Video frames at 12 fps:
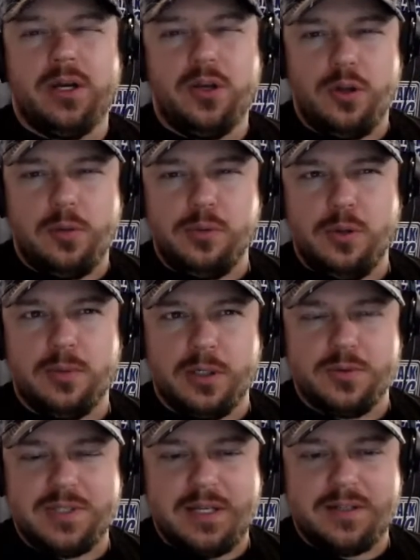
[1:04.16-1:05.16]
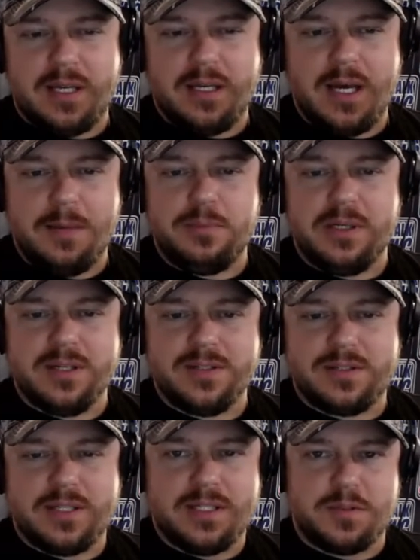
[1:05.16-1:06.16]
knew that Bloomberg was anti gun
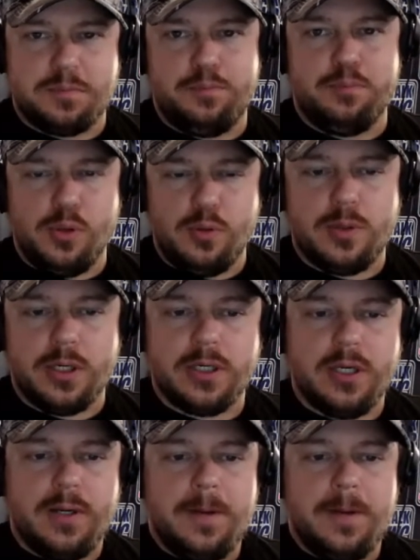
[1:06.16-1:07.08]
because it's Bloomberg.